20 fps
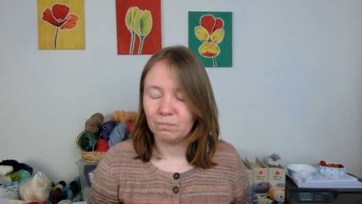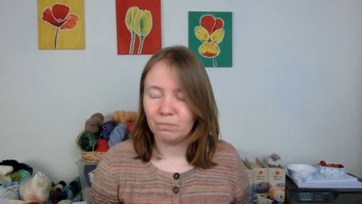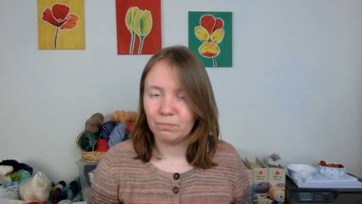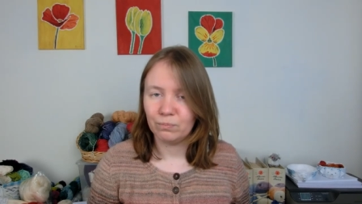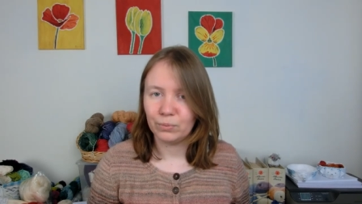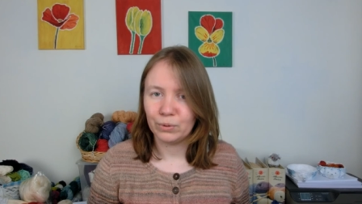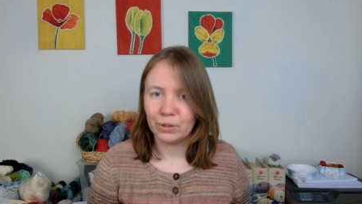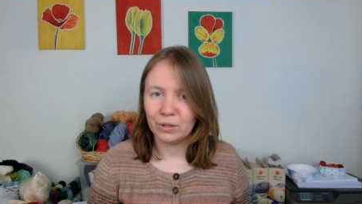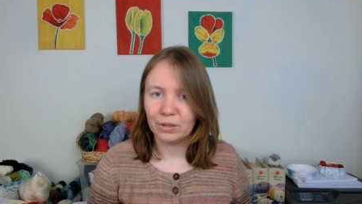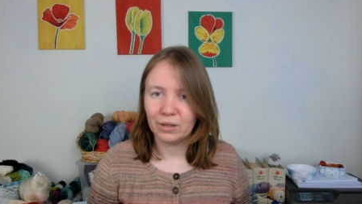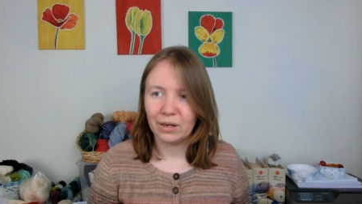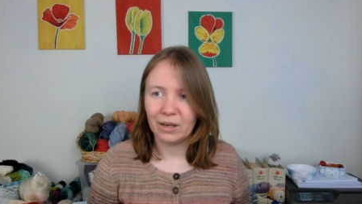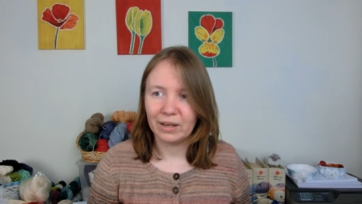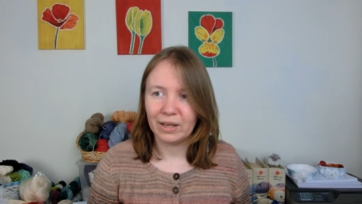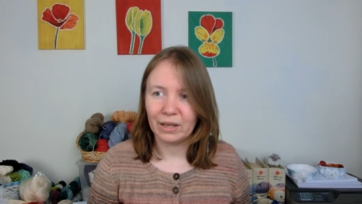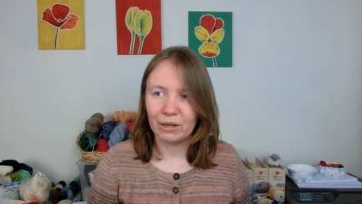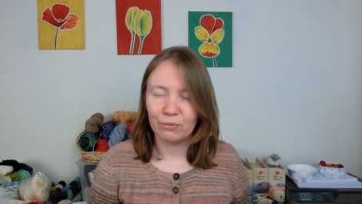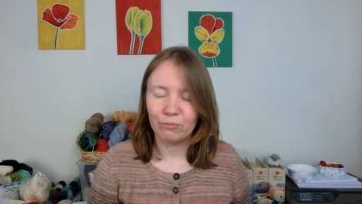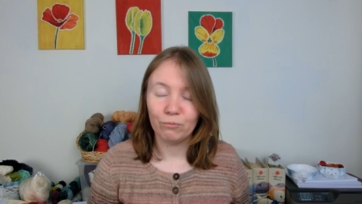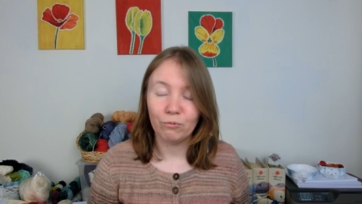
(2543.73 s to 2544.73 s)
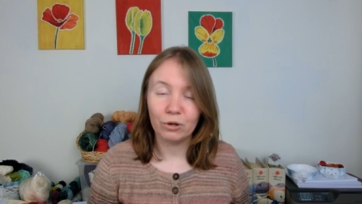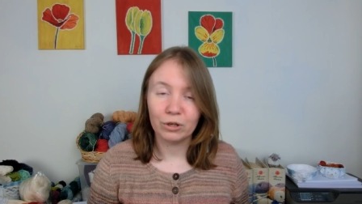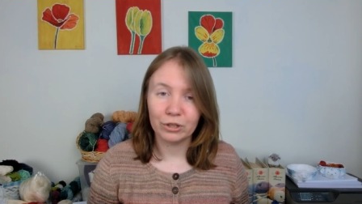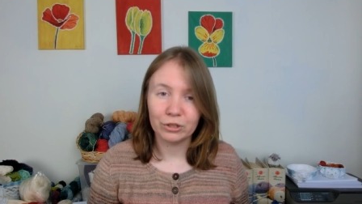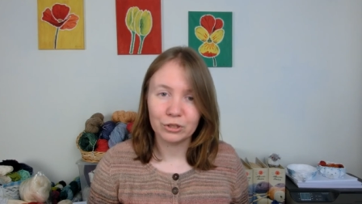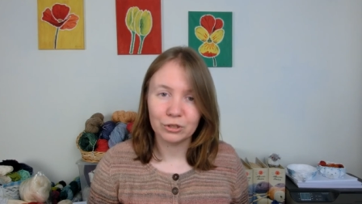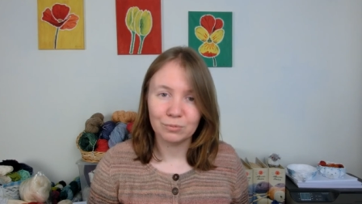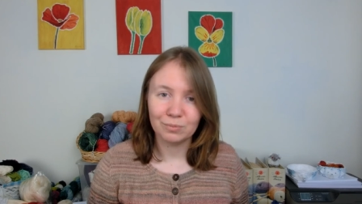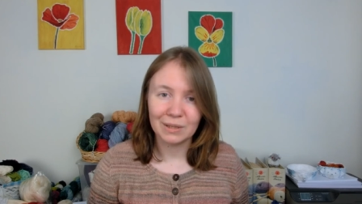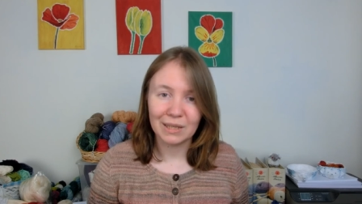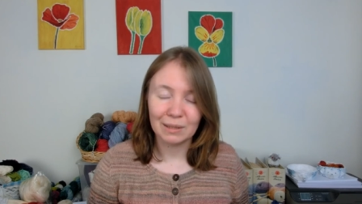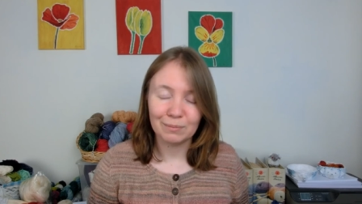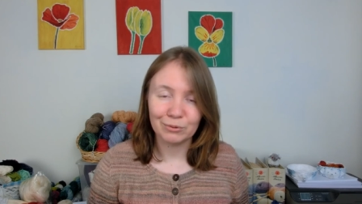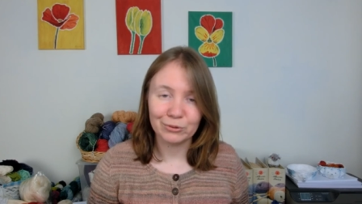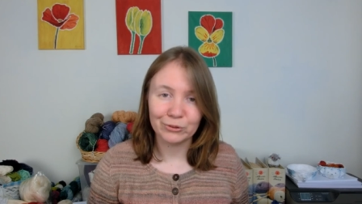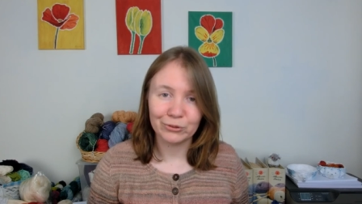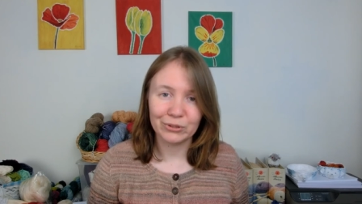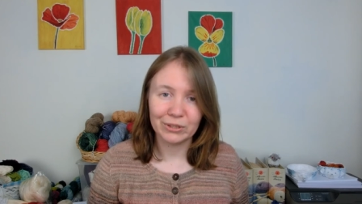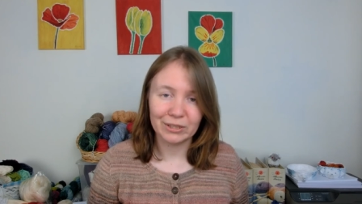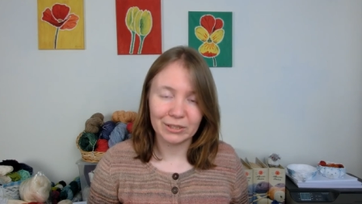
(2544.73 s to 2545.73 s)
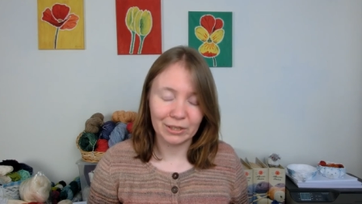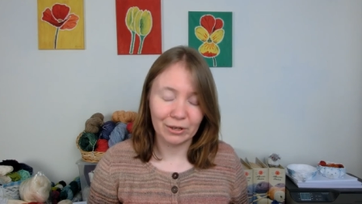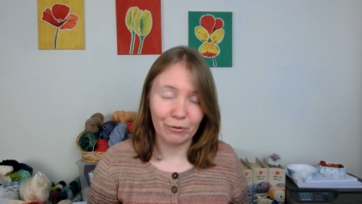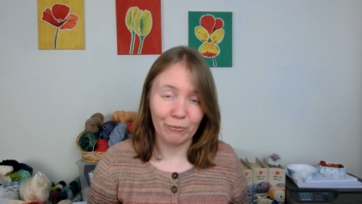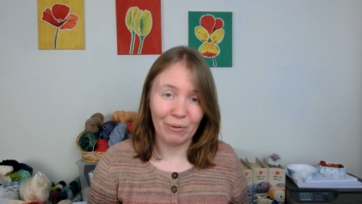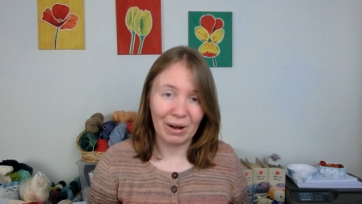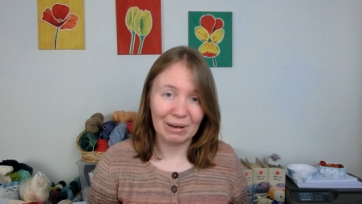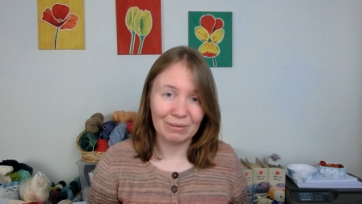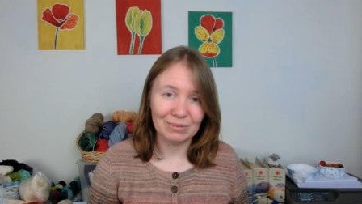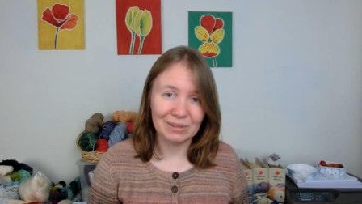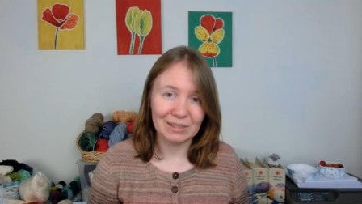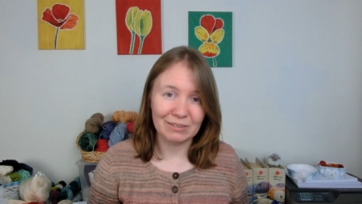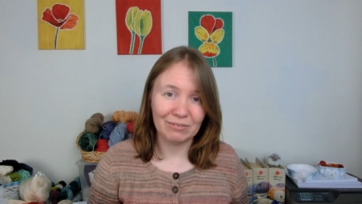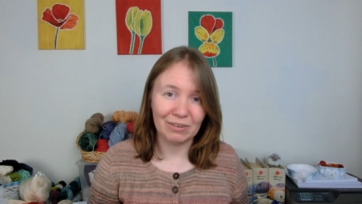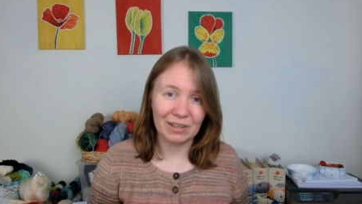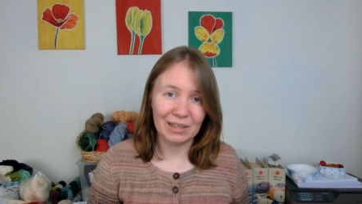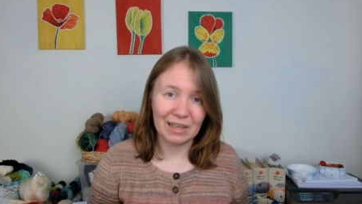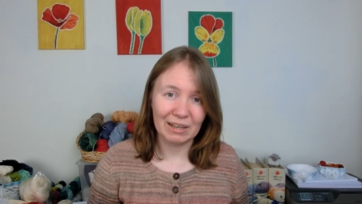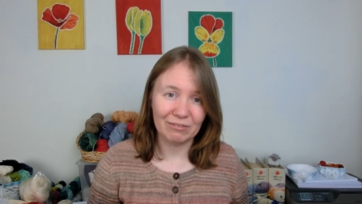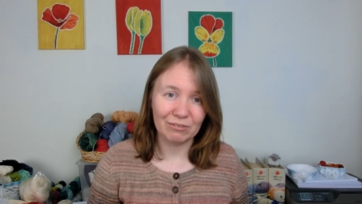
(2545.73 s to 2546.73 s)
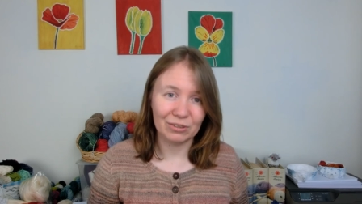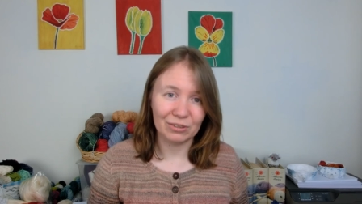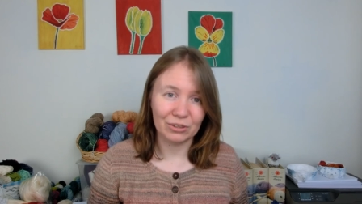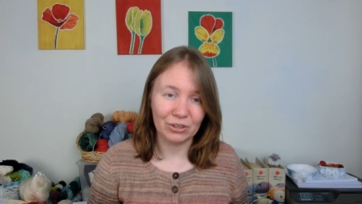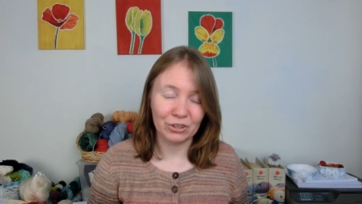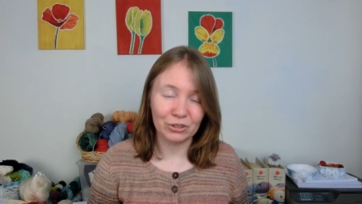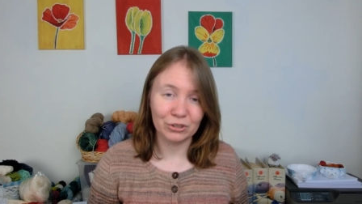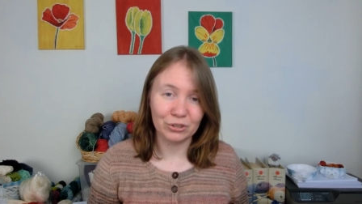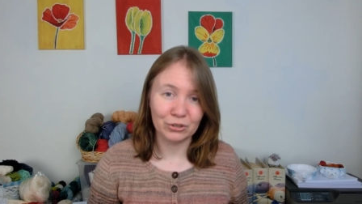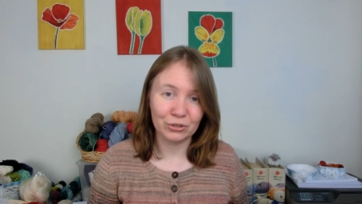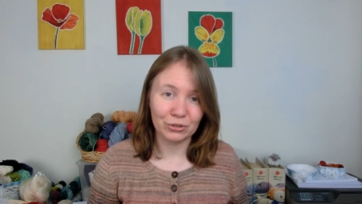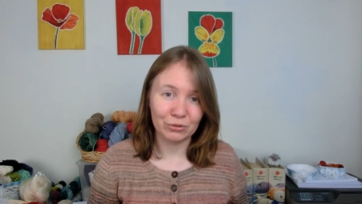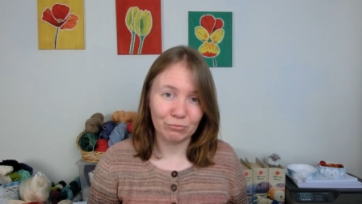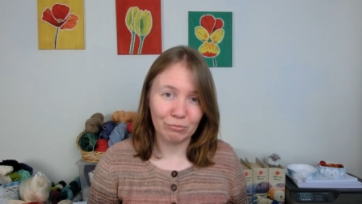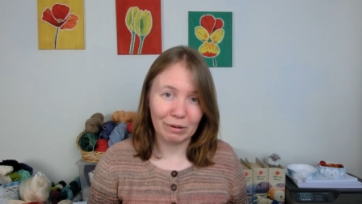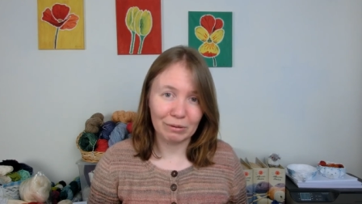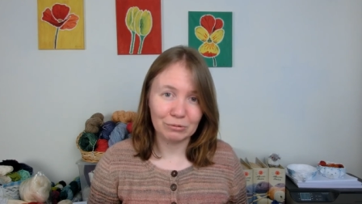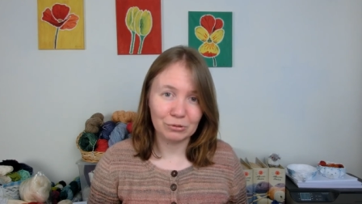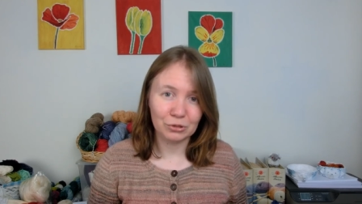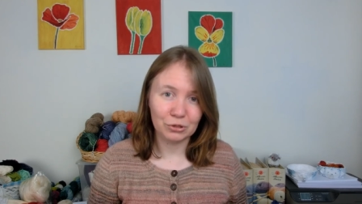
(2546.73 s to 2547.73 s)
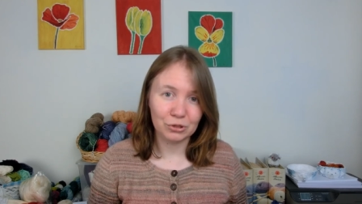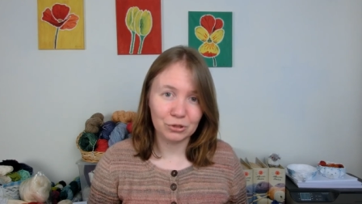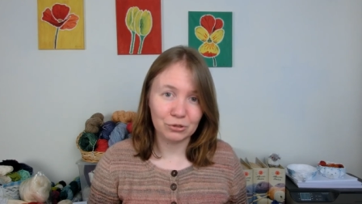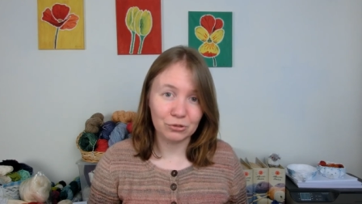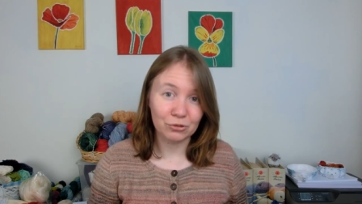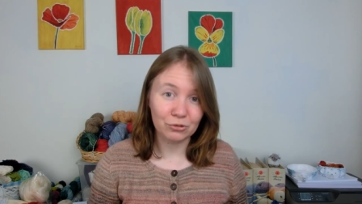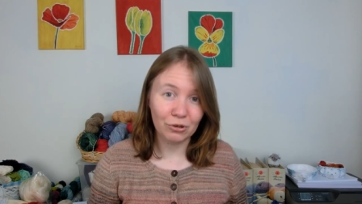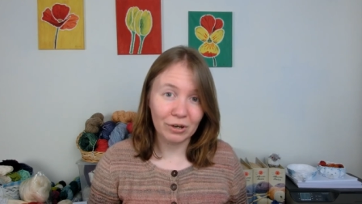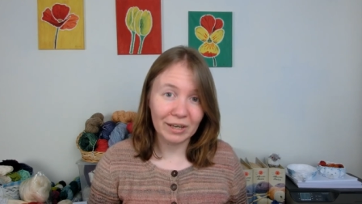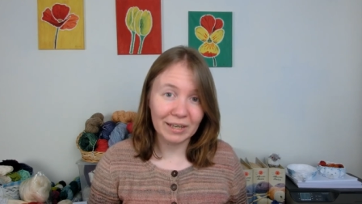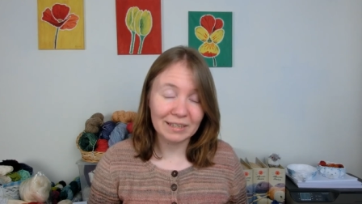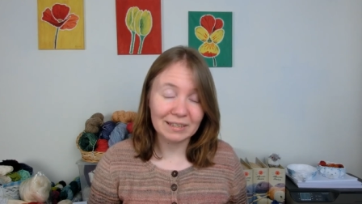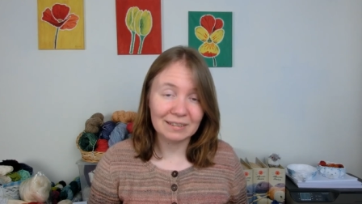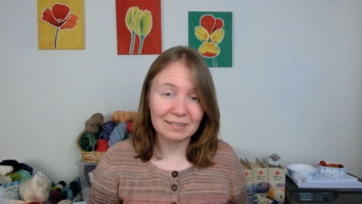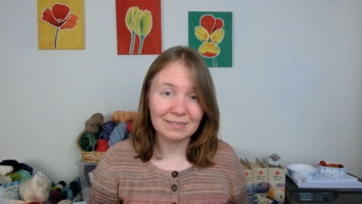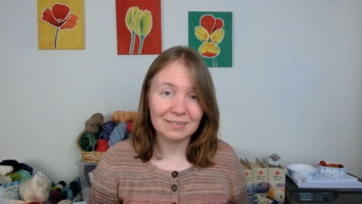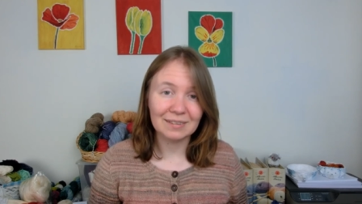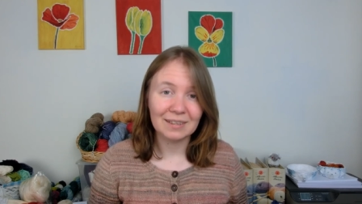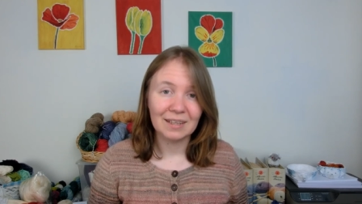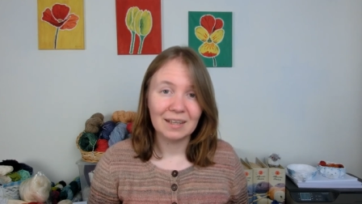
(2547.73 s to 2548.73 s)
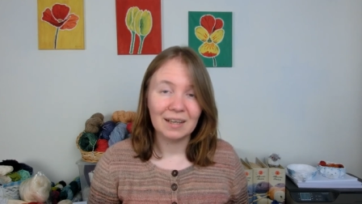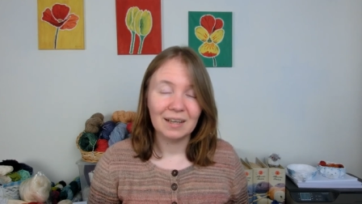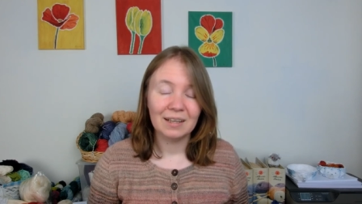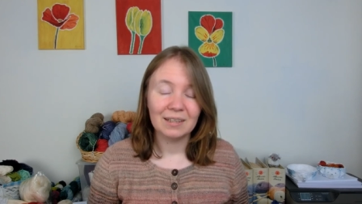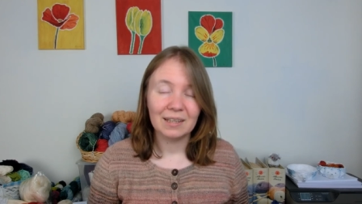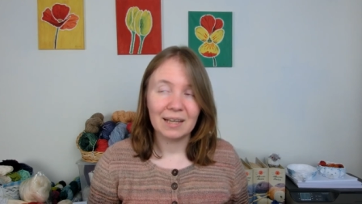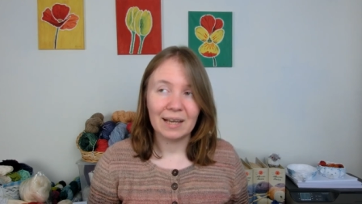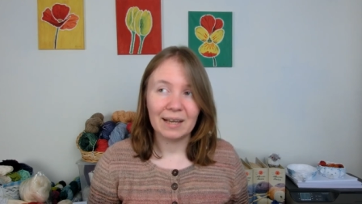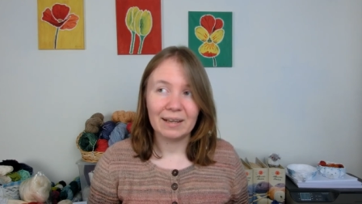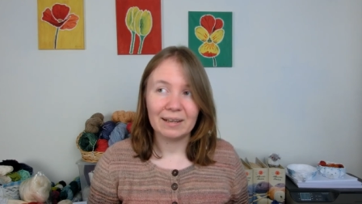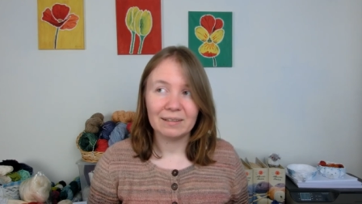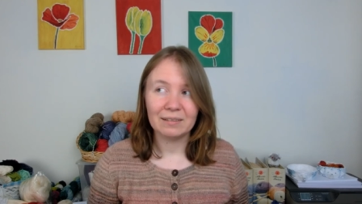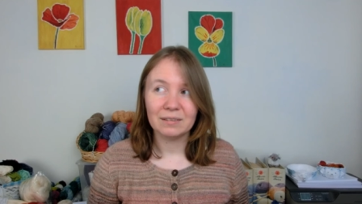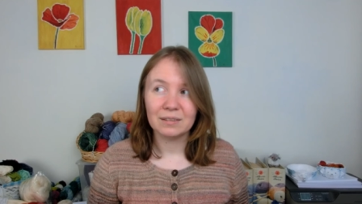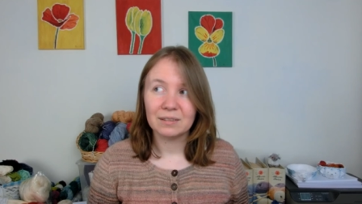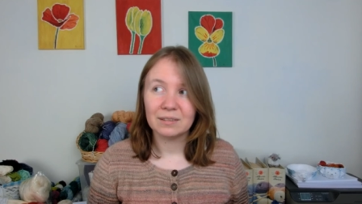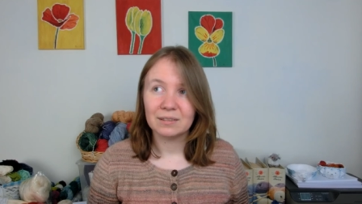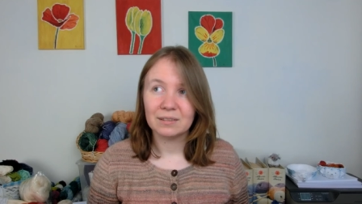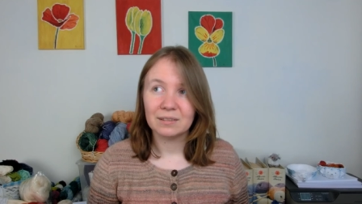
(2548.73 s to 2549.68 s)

but I wanted to be able to knit in a round if I ever got around to trying this. And